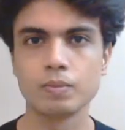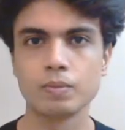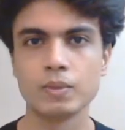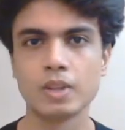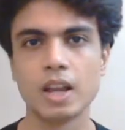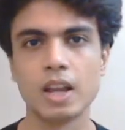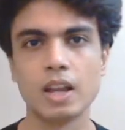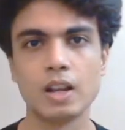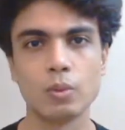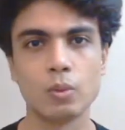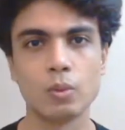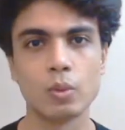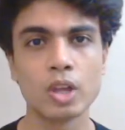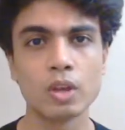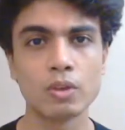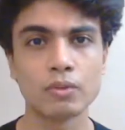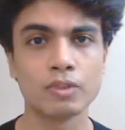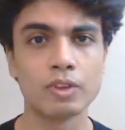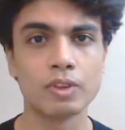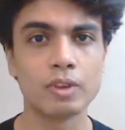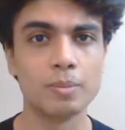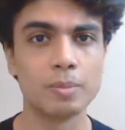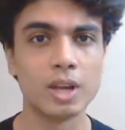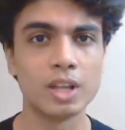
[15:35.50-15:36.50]
And a way of
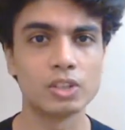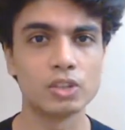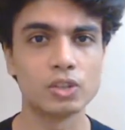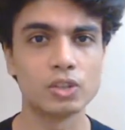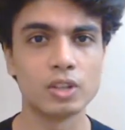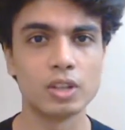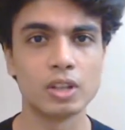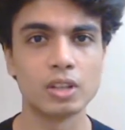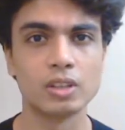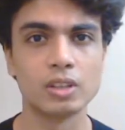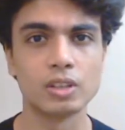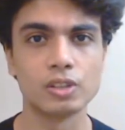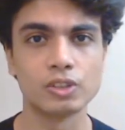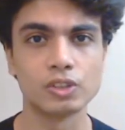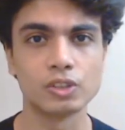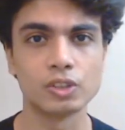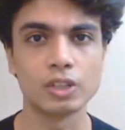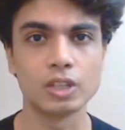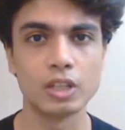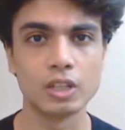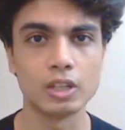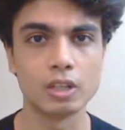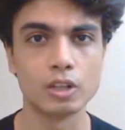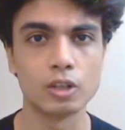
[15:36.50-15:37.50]
imagining this
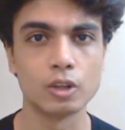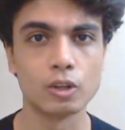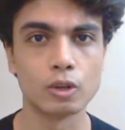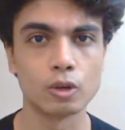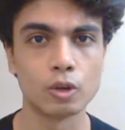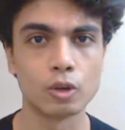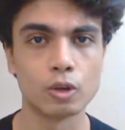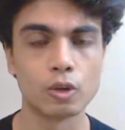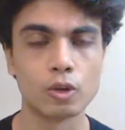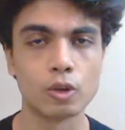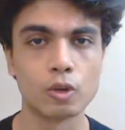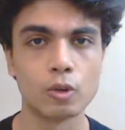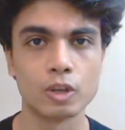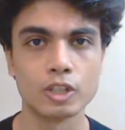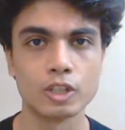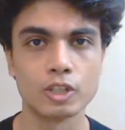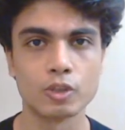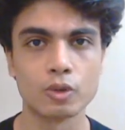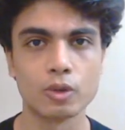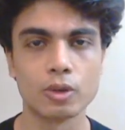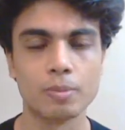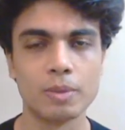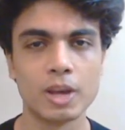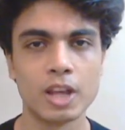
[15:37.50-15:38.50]
eagle logo is
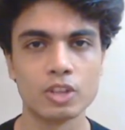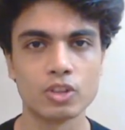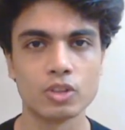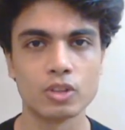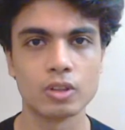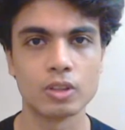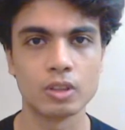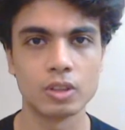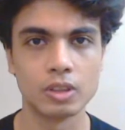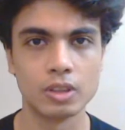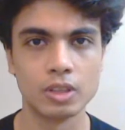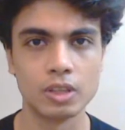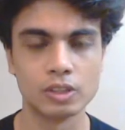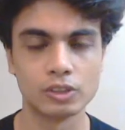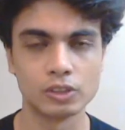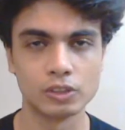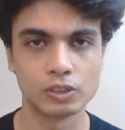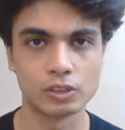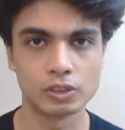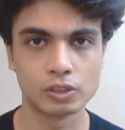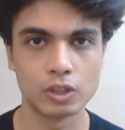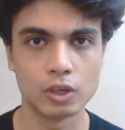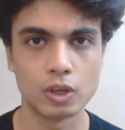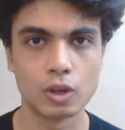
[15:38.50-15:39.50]
to imagine
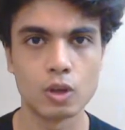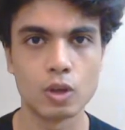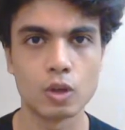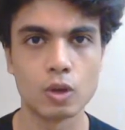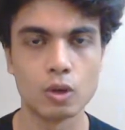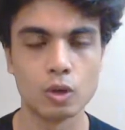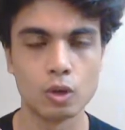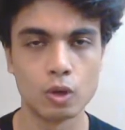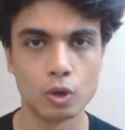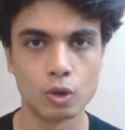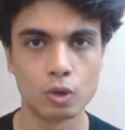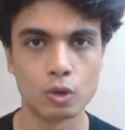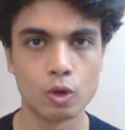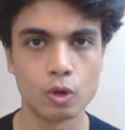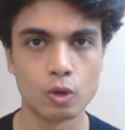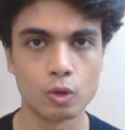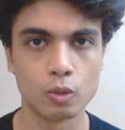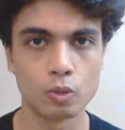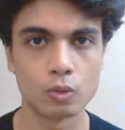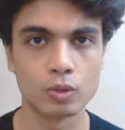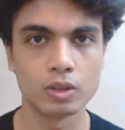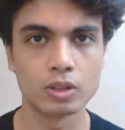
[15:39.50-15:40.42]
this logo,